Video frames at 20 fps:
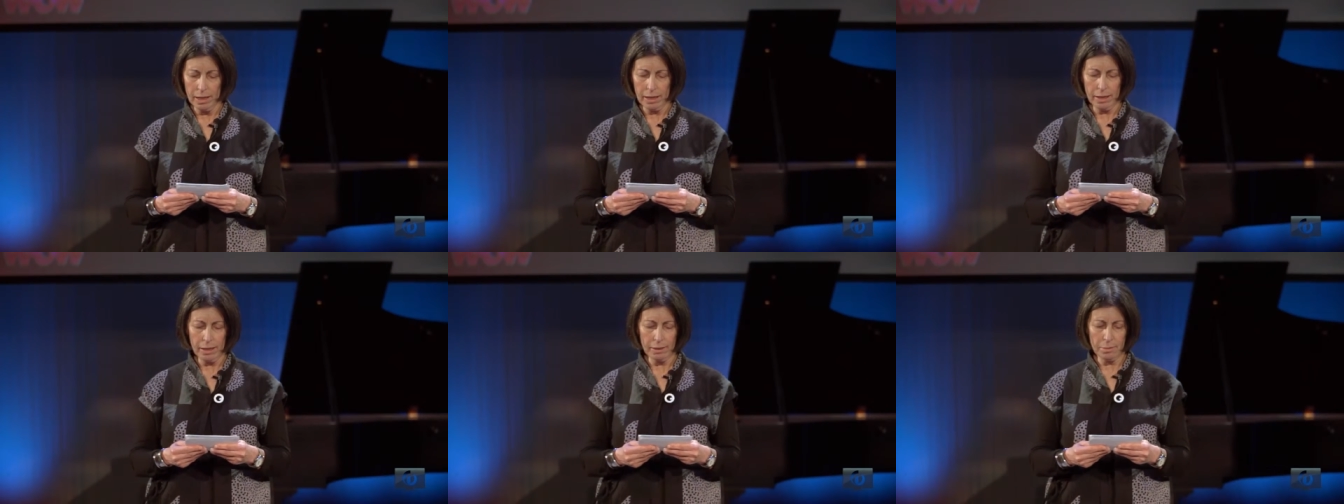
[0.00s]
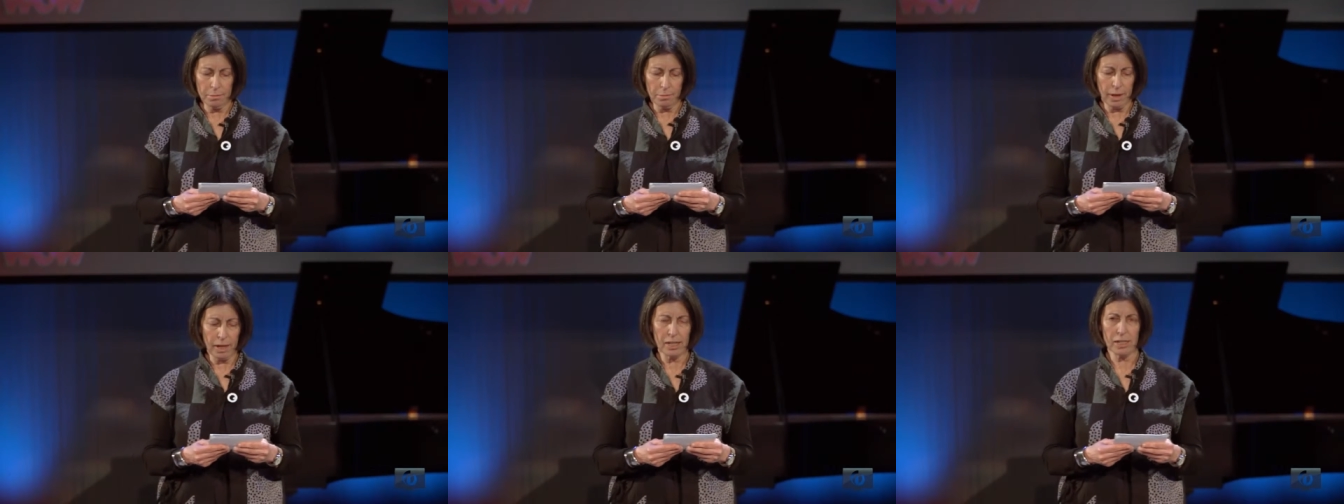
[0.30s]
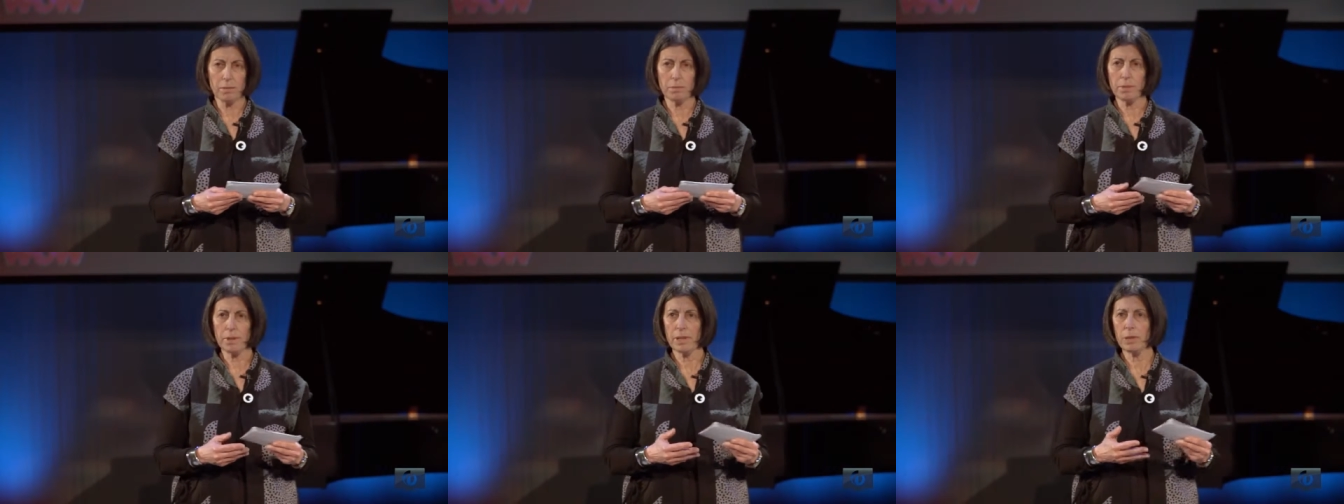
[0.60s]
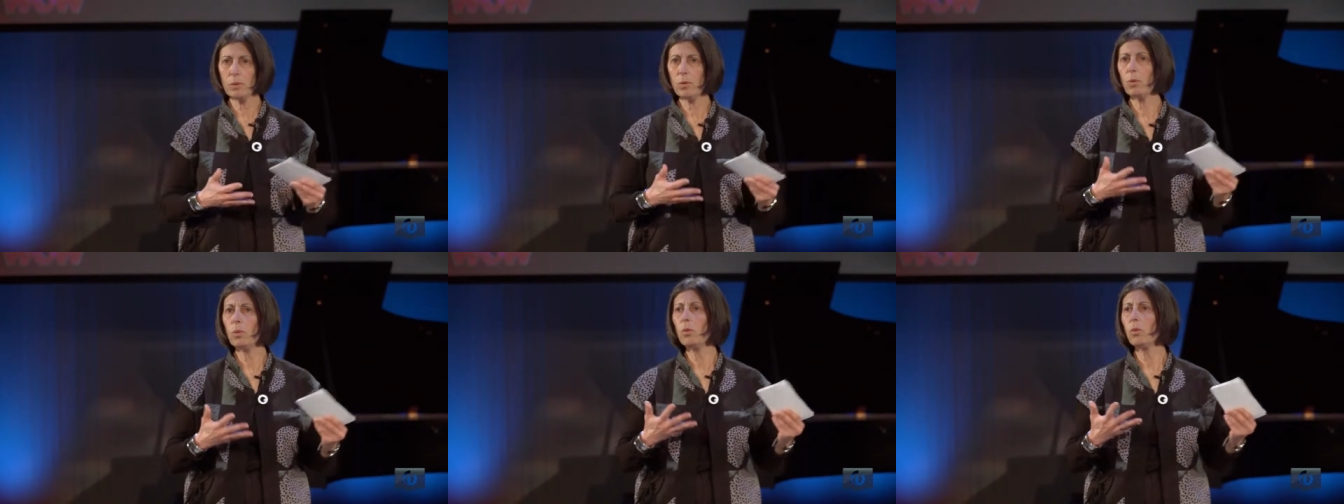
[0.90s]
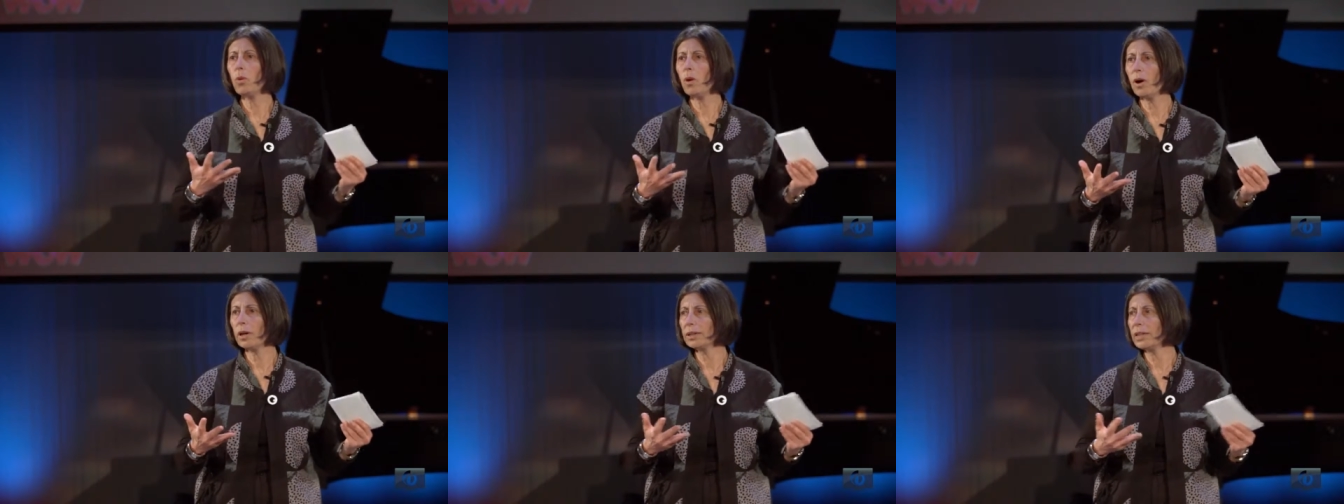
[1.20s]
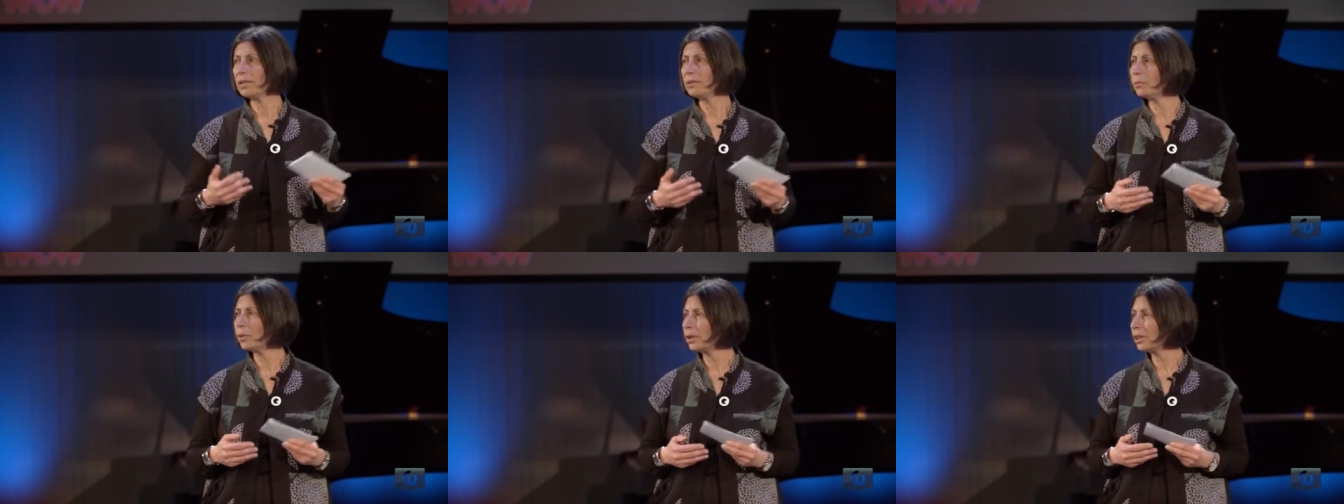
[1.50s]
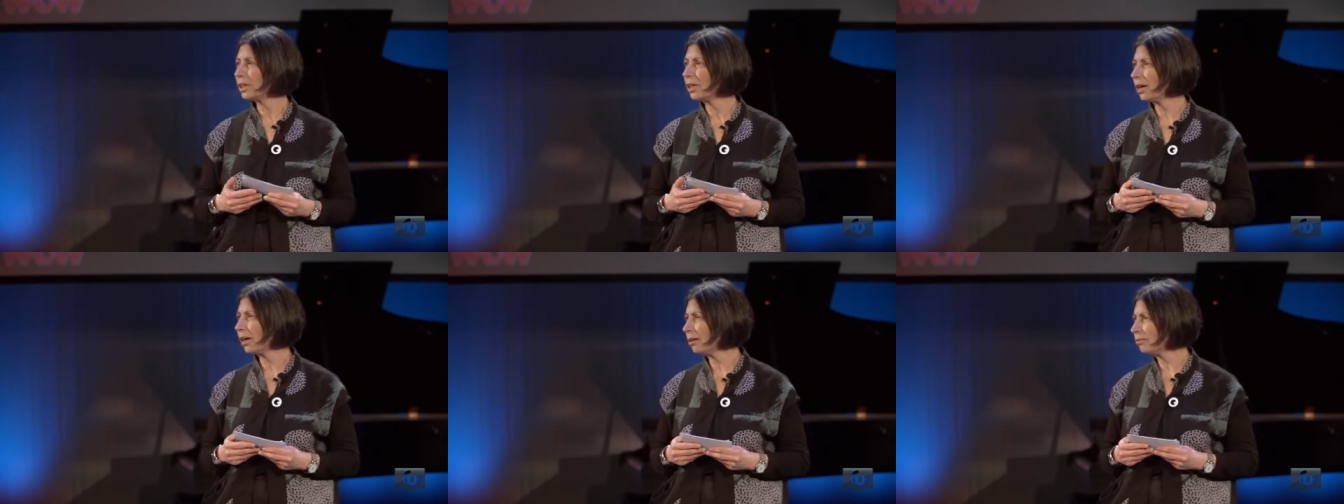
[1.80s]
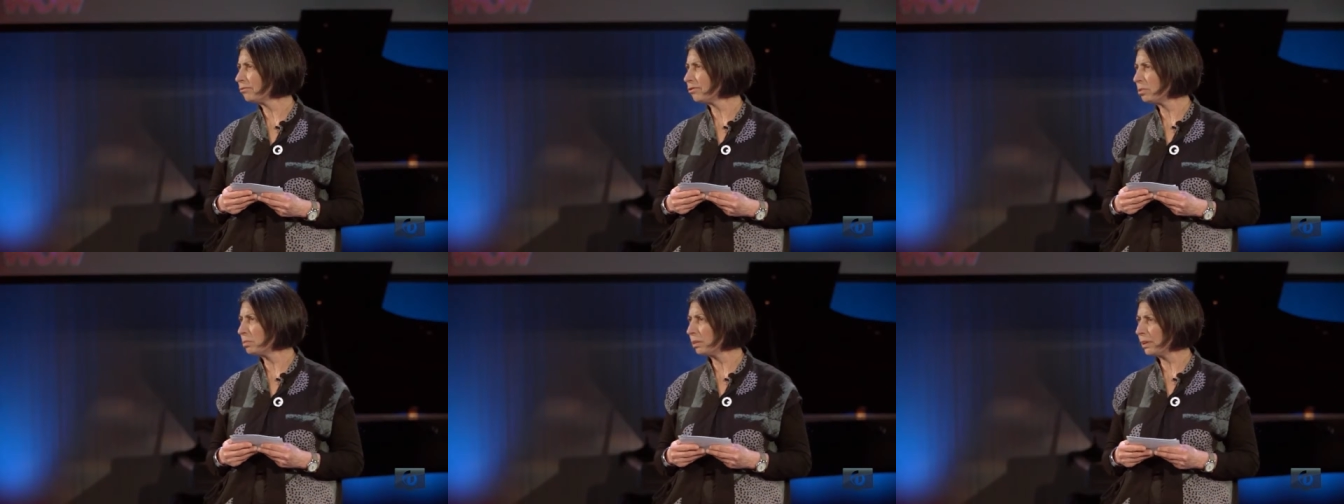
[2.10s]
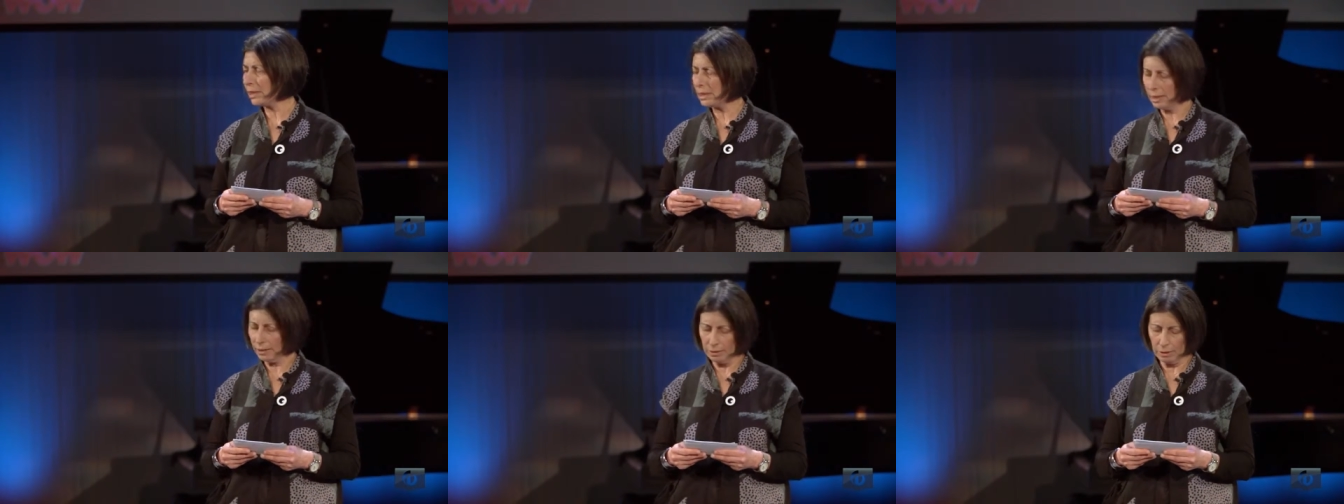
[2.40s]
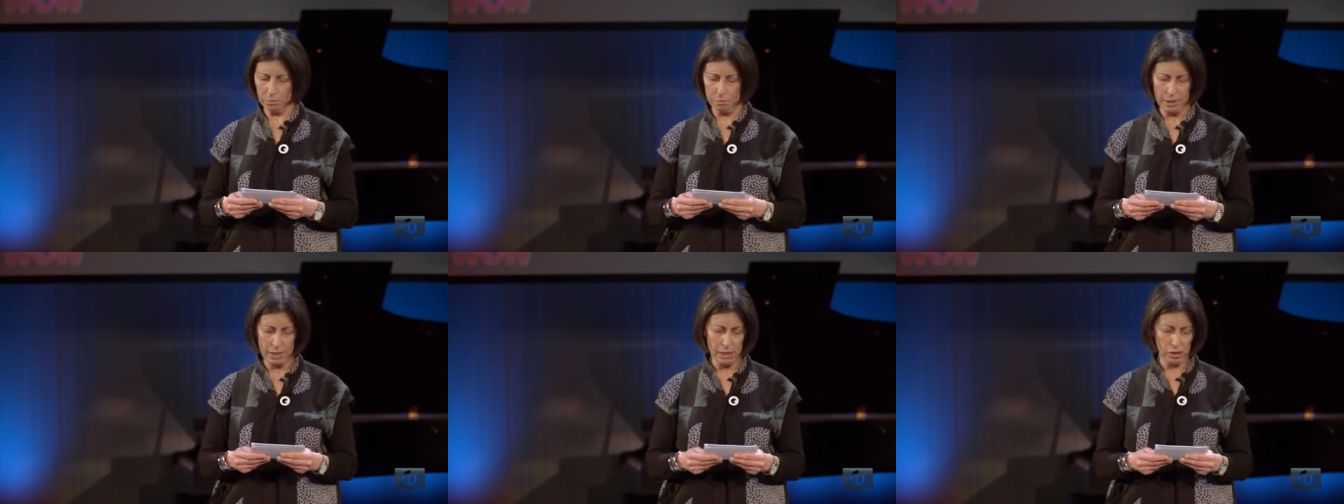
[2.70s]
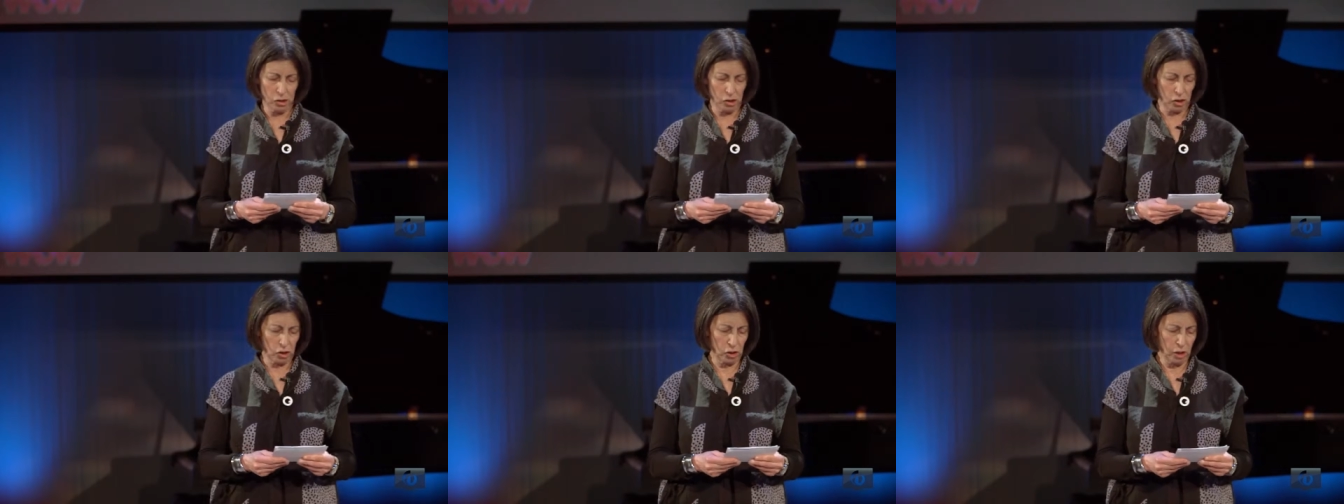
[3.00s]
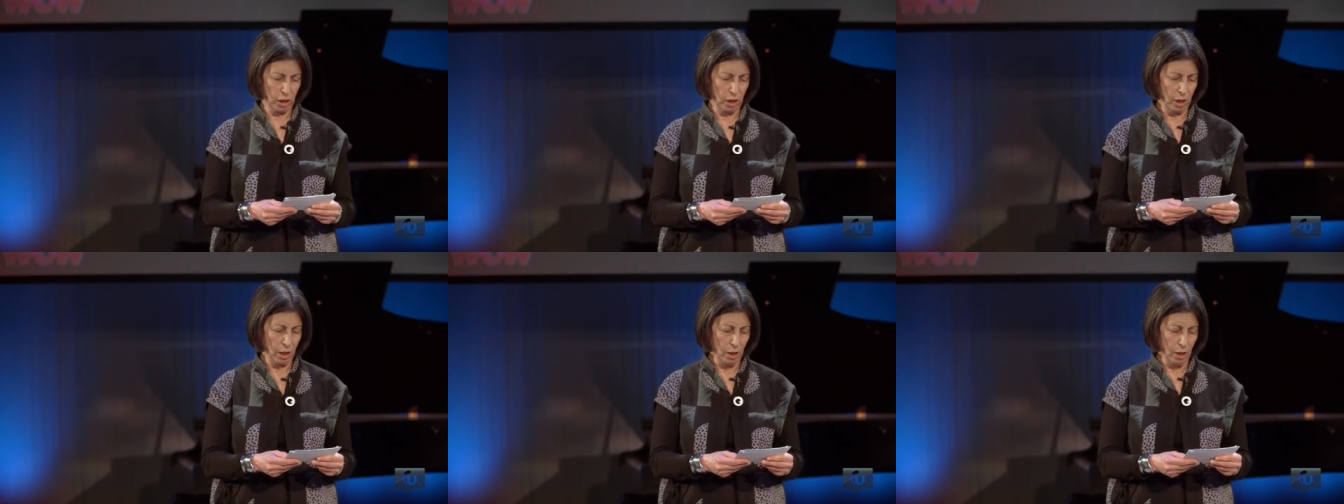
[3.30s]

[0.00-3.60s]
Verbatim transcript: It might be walking more comfortably on the beach